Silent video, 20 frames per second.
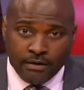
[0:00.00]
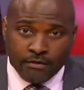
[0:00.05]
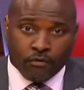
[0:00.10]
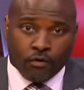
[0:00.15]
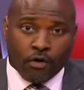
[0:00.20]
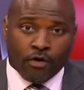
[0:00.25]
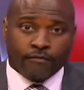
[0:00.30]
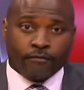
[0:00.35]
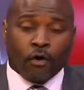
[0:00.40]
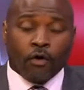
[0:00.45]

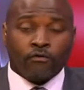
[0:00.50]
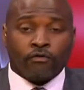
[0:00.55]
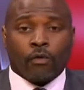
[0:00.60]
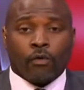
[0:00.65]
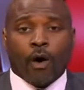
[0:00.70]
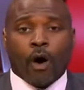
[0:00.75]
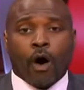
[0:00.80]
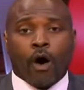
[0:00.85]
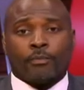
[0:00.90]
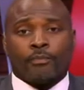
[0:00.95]
4th
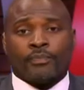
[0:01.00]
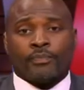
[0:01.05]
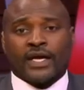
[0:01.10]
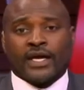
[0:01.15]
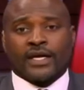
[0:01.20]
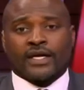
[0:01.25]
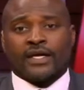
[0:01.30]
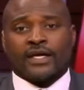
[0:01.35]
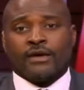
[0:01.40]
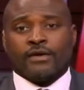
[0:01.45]
overall
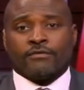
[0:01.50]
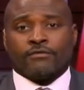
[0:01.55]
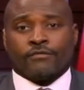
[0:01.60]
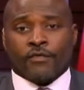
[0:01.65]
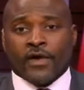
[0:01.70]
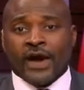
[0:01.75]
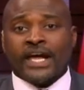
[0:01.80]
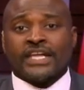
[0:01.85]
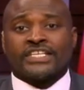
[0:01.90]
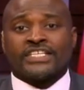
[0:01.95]
pick,
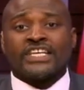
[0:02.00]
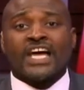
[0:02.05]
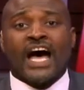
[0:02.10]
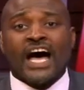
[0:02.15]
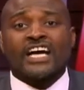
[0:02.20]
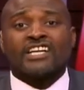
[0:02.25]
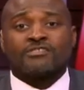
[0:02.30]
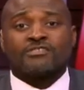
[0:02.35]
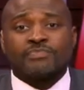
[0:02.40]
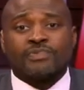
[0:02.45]

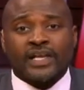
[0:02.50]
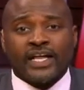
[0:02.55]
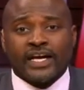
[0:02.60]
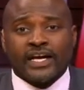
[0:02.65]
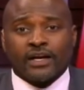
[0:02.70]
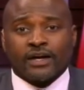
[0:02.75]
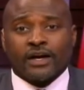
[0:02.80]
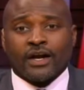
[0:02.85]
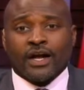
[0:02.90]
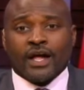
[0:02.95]
franchise
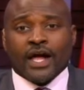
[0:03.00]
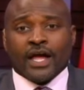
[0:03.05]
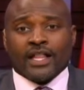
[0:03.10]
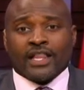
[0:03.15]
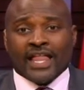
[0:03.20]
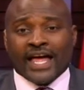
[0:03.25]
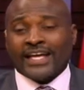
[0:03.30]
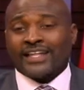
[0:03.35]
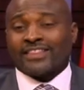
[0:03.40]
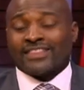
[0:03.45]
player,
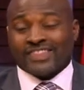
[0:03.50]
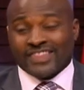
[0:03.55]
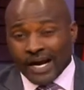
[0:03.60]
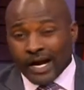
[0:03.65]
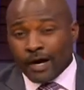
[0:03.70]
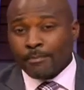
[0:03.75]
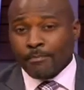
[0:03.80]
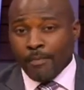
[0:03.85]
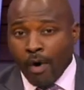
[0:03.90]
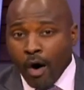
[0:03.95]
like
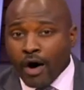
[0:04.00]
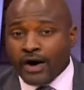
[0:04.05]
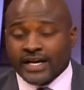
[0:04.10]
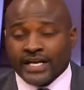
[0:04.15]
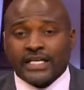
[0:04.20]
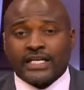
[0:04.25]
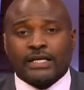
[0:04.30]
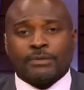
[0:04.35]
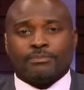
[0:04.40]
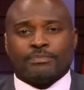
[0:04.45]
their
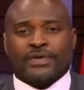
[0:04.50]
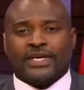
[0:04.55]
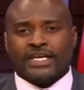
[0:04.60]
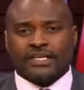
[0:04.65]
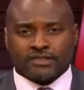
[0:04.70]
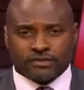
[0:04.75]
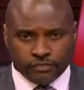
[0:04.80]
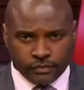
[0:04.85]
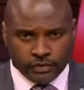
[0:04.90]
marketing piece.